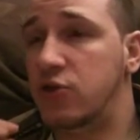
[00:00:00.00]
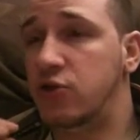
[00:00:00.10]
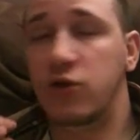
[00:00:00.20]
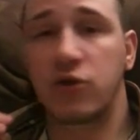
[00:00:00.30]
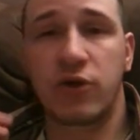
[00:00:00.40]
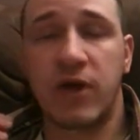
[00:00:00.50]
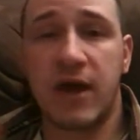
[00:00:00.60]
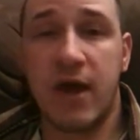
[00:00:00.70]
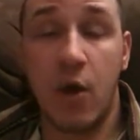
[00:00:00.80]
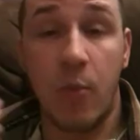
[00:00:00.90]
You can look
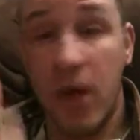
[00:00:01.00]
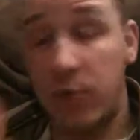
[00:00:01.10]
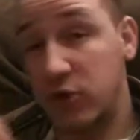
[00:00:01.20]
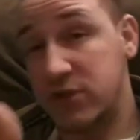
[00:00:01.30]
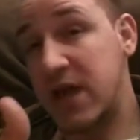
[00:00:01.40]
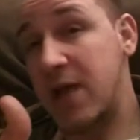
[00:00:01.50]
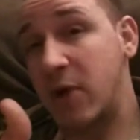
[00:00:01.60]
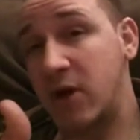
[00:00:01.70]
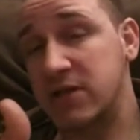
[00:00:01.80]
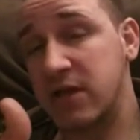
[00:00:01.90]
at how popular
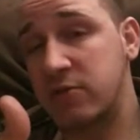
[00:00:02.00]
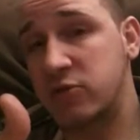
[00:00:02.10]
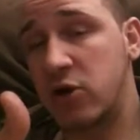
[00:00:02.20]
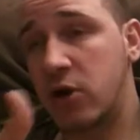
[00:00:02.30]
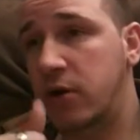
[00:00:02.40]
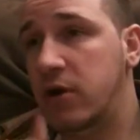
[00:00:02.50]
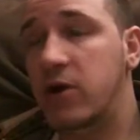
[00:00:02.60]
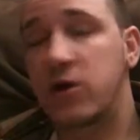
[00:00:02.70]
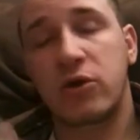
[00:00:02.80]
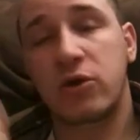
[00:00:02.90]
sandbox games are.
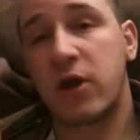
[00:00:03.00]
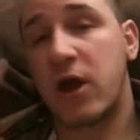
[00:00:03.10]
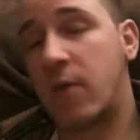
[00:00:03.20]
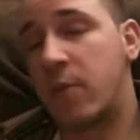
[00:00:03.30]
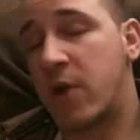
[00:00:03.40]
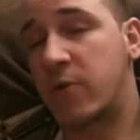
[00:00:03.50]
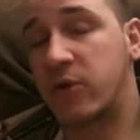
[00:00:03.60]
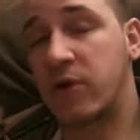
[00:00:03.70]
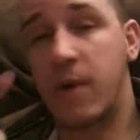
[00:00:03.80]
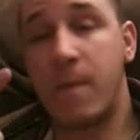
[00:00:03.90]
You can look at how
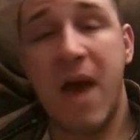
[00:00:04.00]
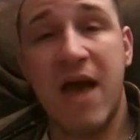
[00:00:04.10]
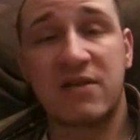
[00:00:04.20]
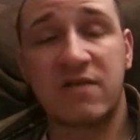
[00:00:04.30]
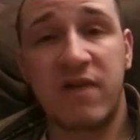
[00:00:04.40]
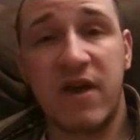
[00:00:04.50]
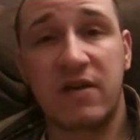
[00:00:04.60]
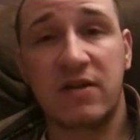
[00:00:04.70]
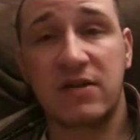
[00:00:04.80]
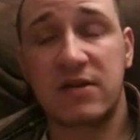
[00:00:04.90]
popular like Mass
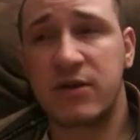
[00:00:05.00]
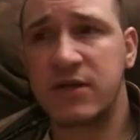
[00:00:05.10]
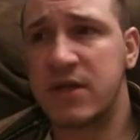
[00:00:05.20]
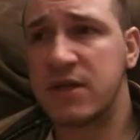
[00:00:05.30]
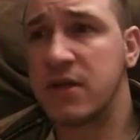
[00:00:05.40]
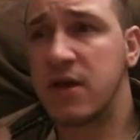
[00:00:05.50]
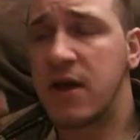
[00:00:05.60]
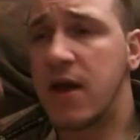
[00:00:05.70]
Effect series is.